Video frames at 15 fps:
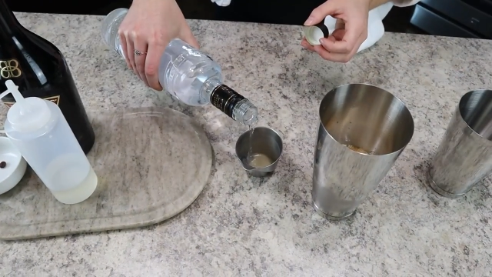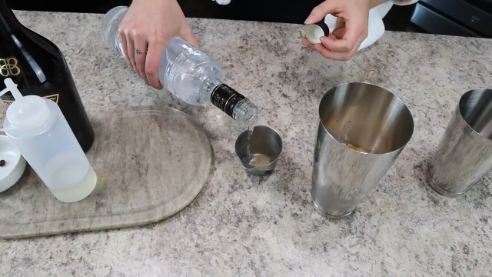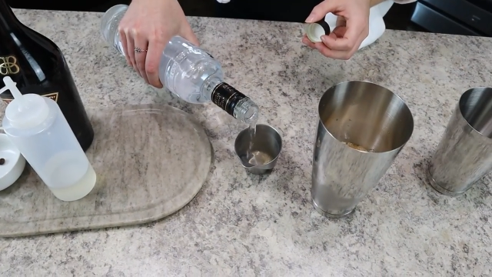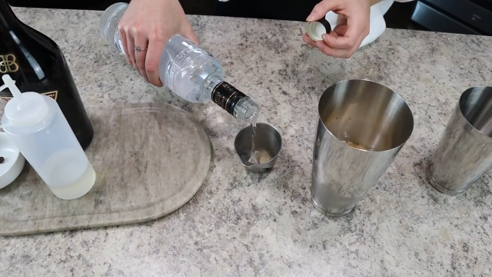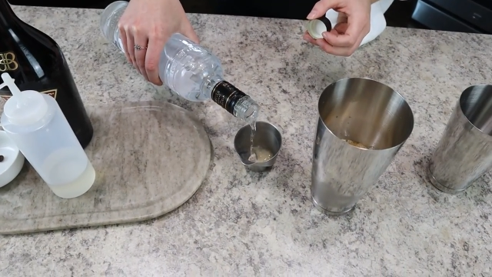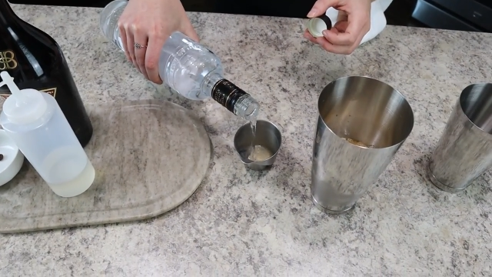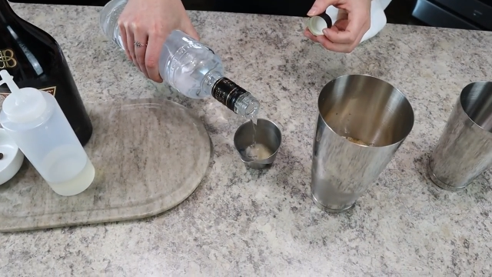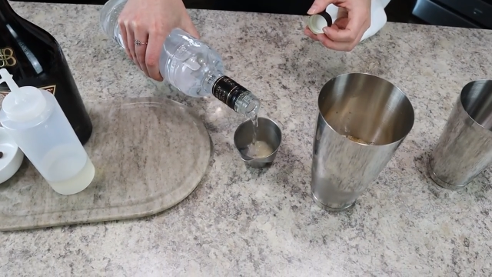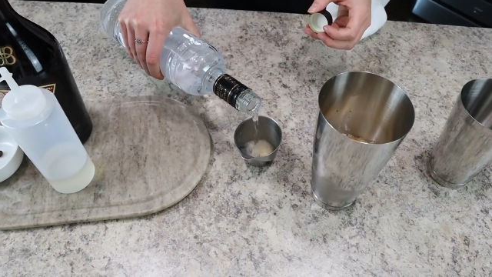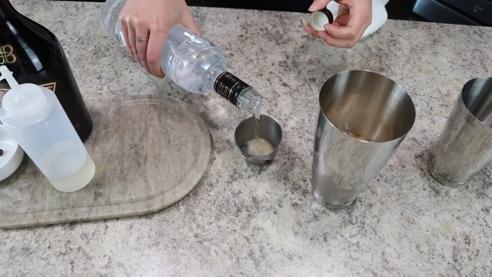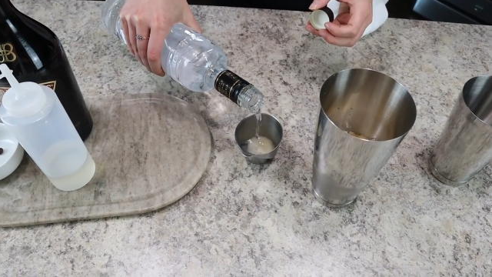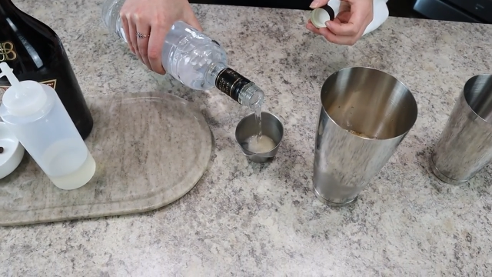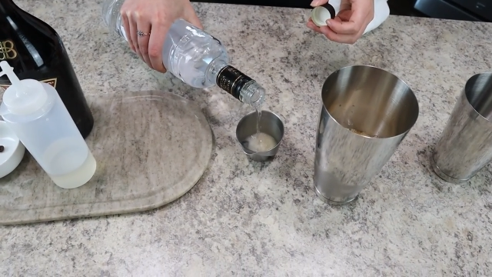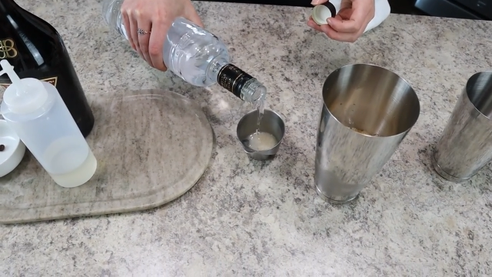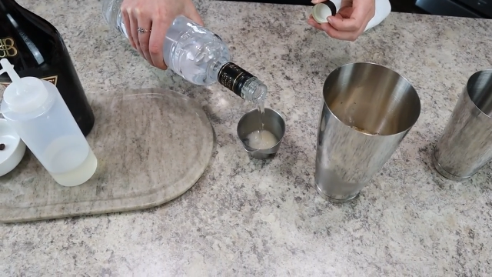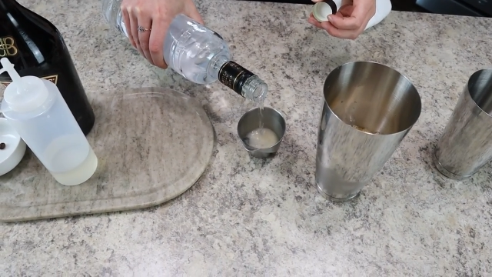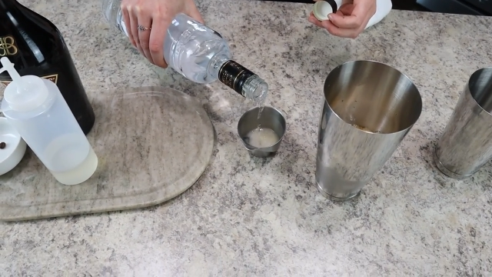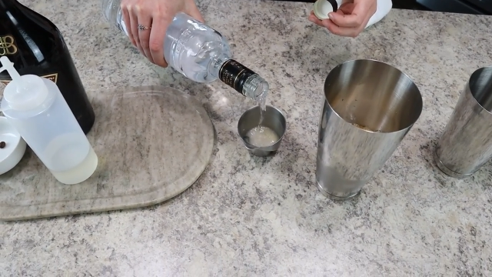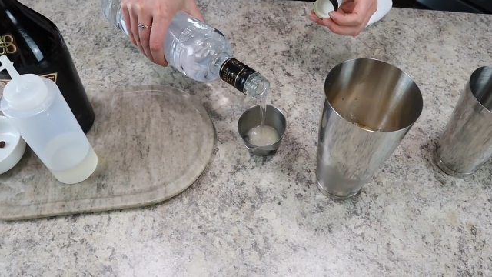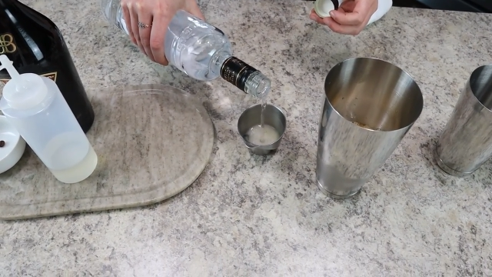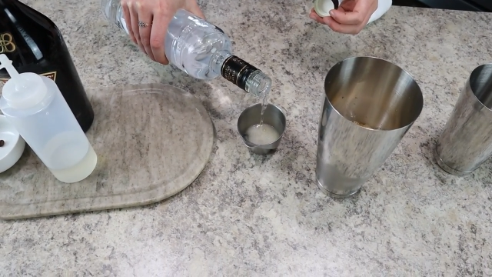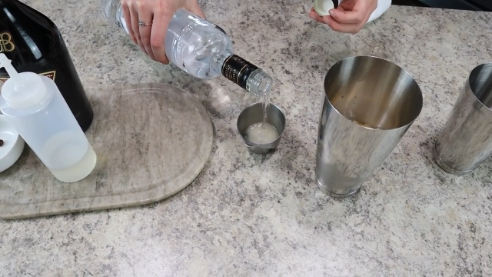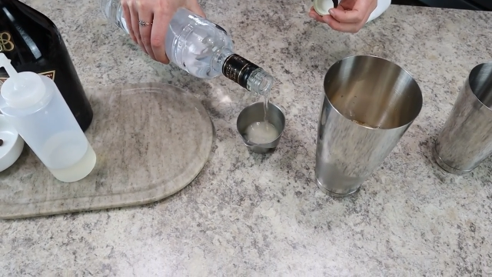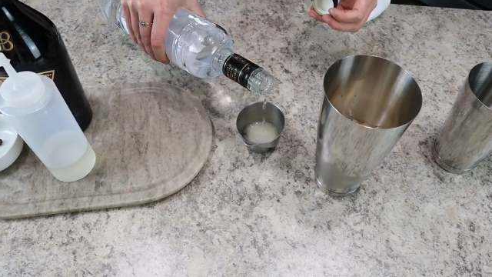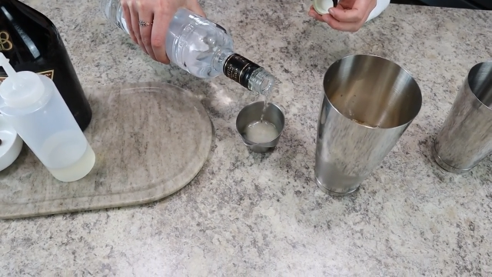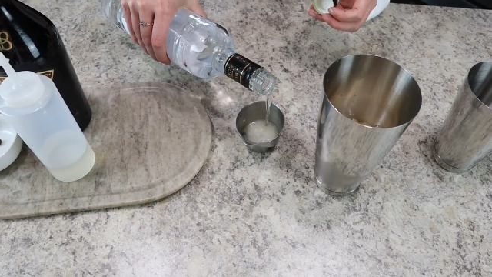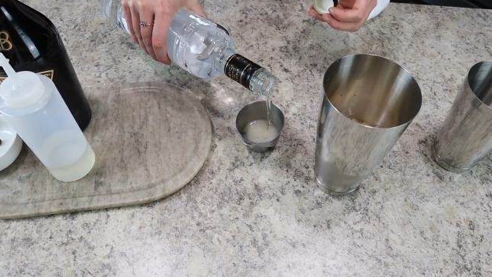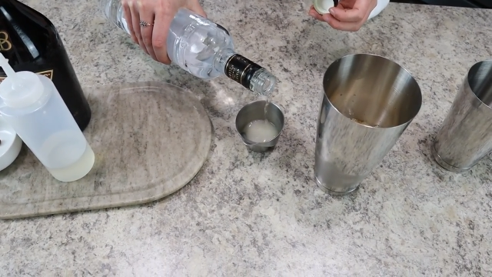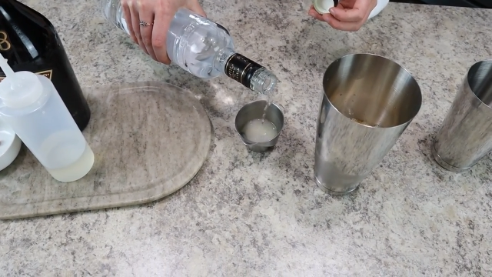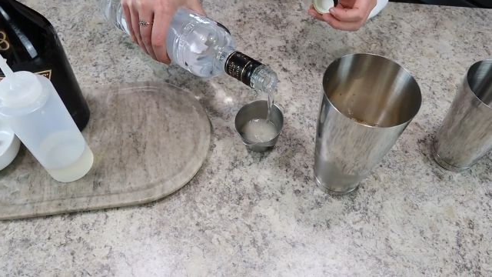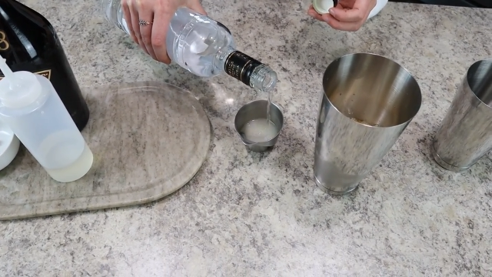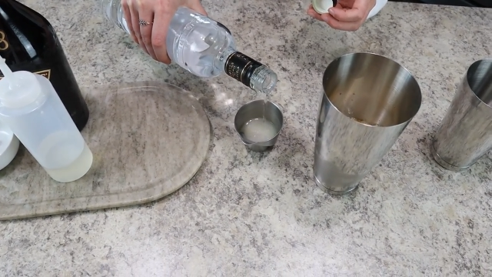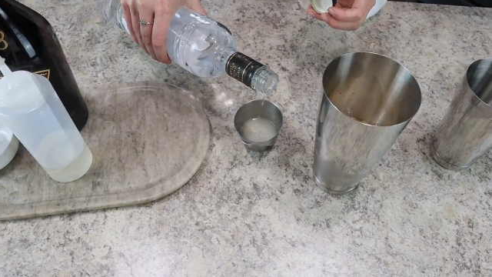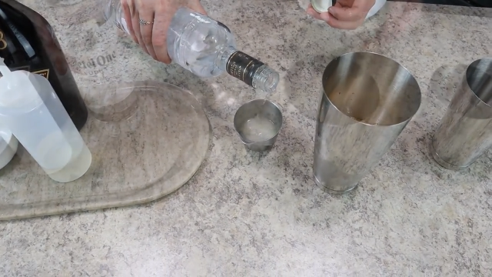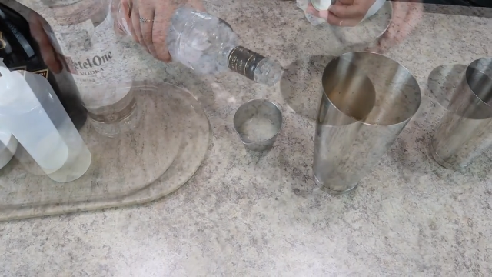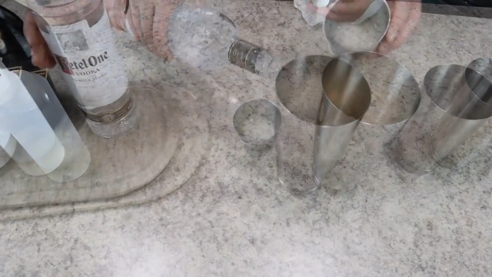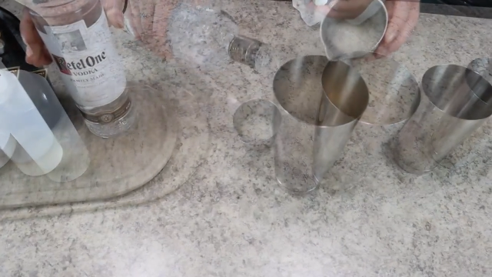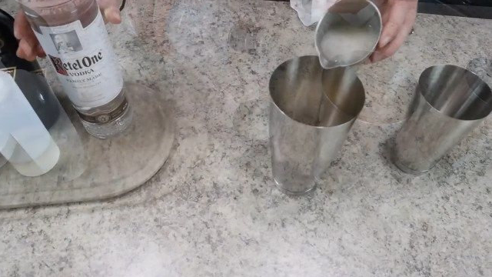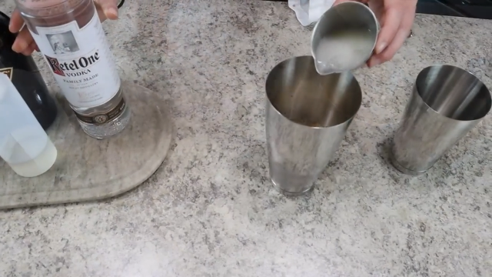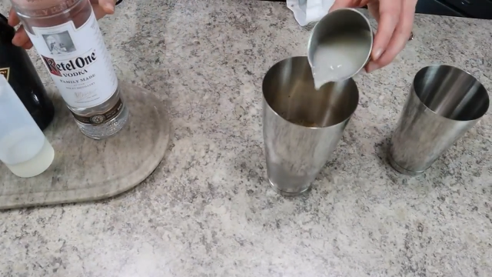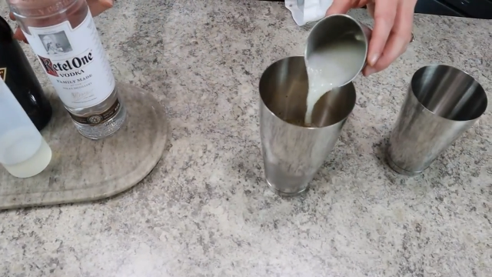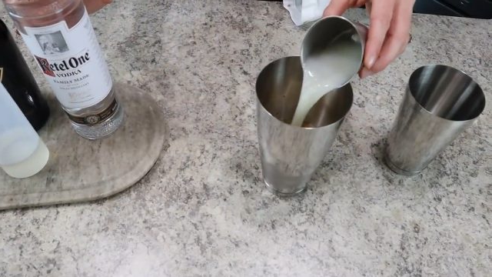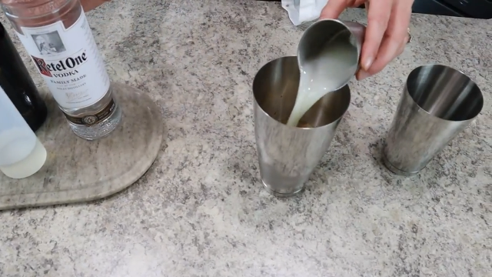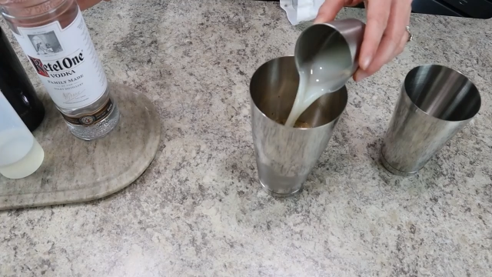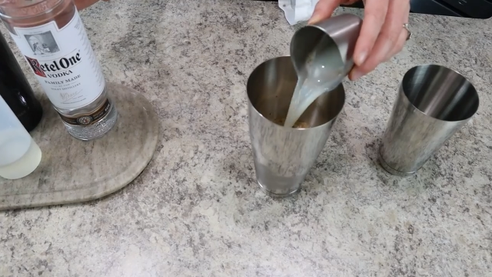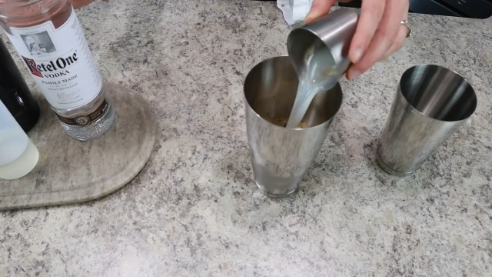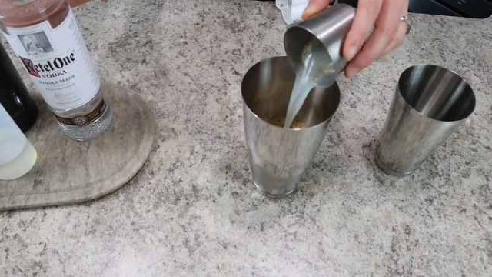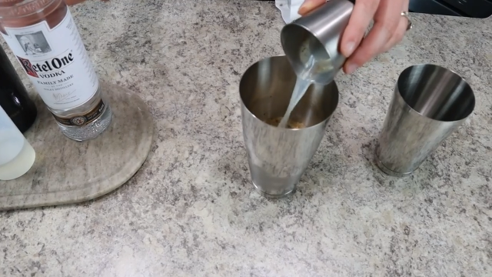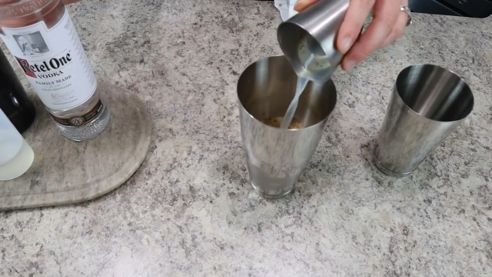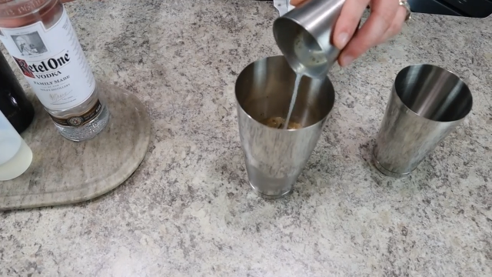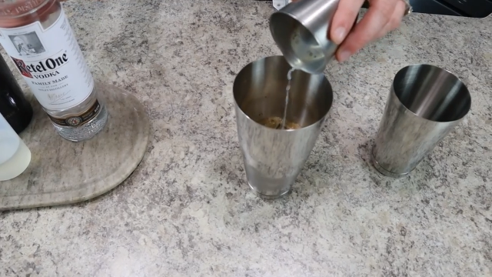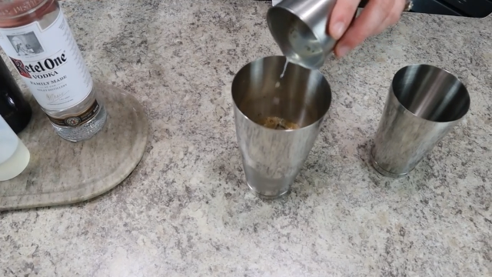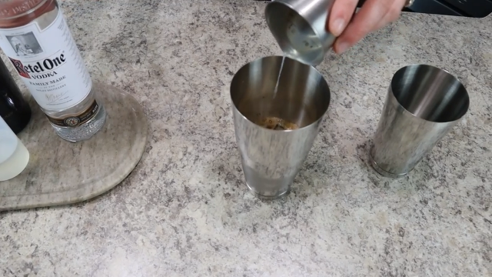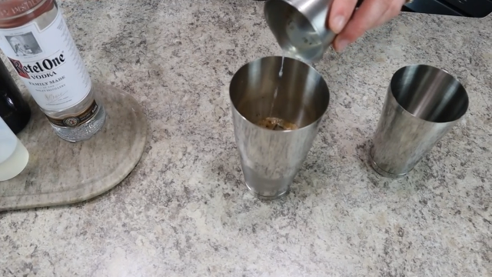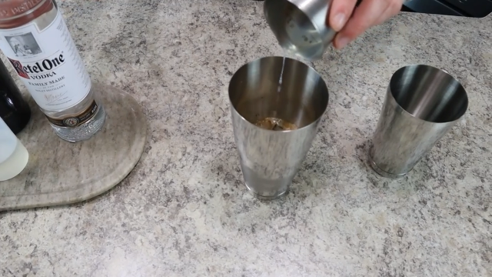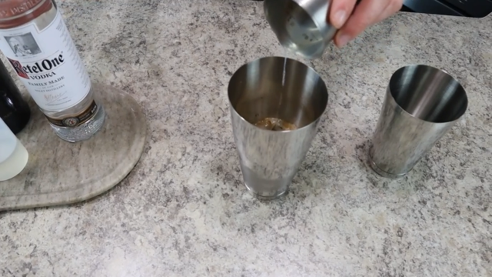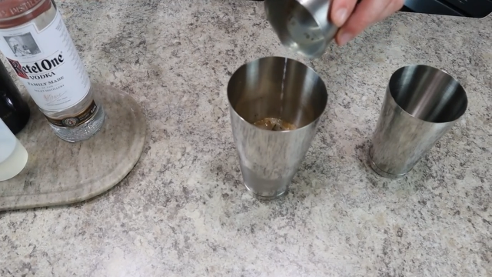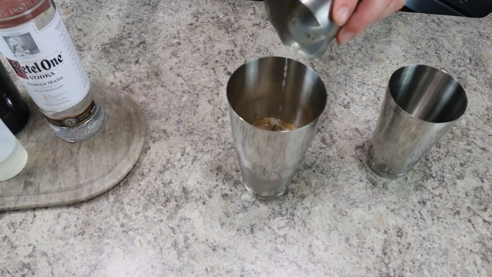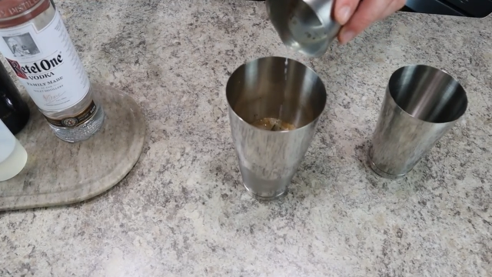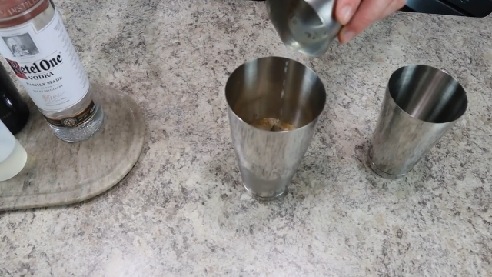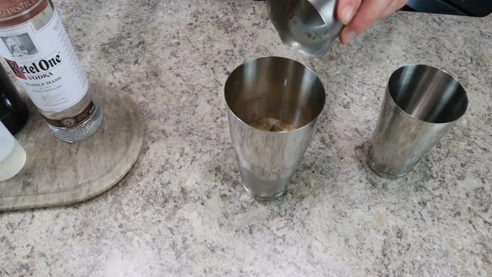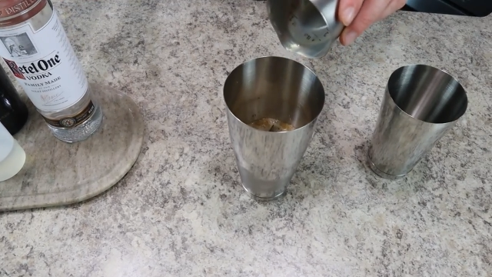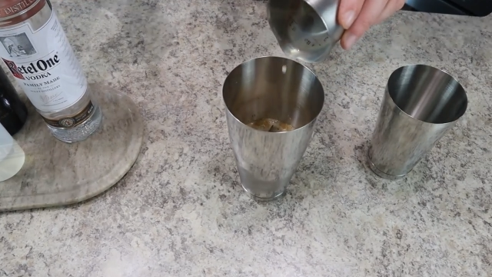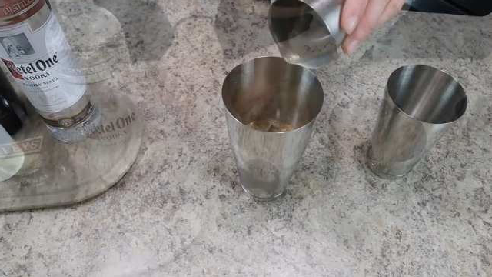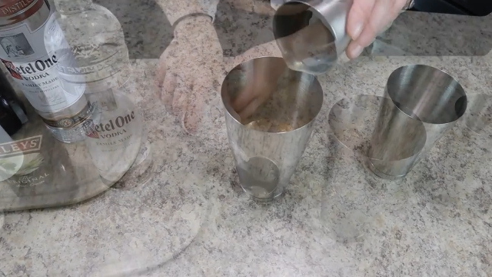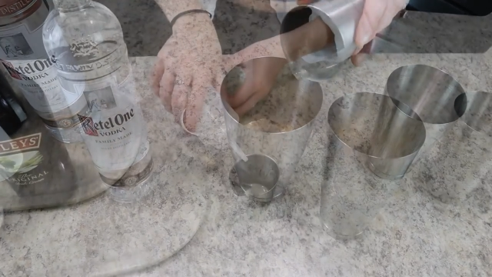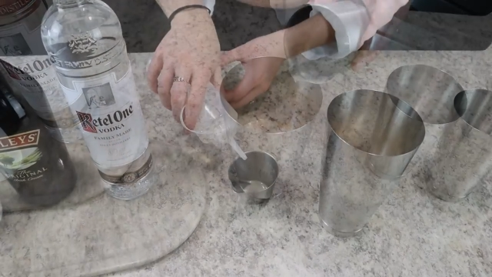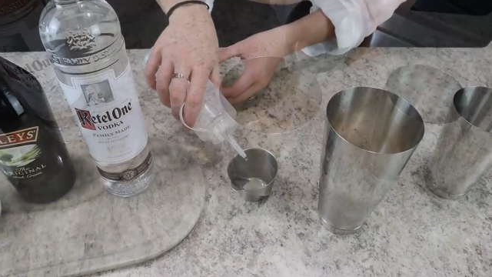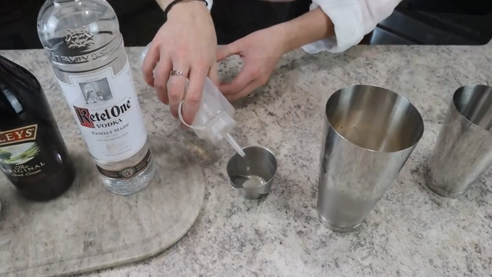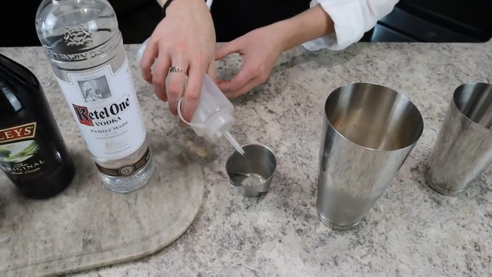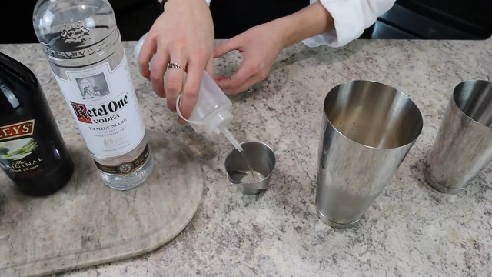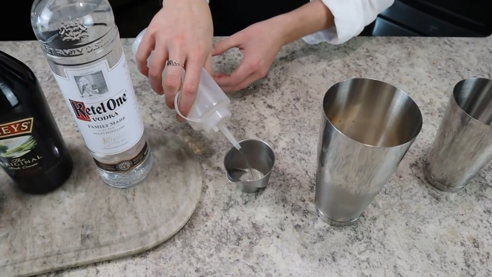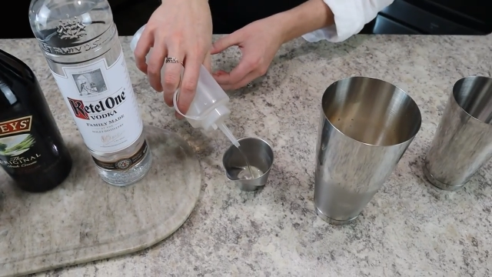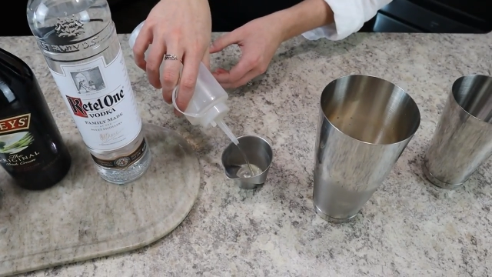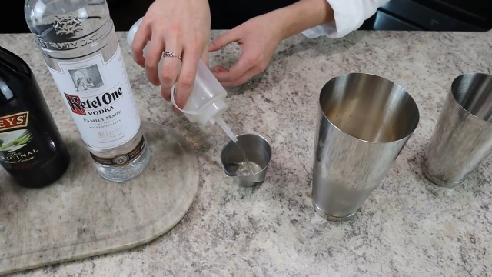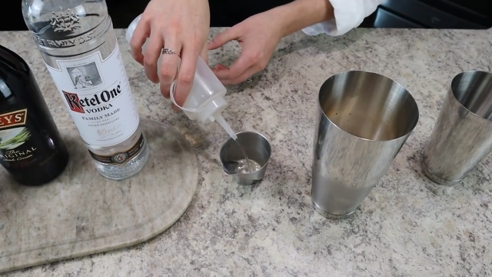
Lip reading: [unreadable: no face in view]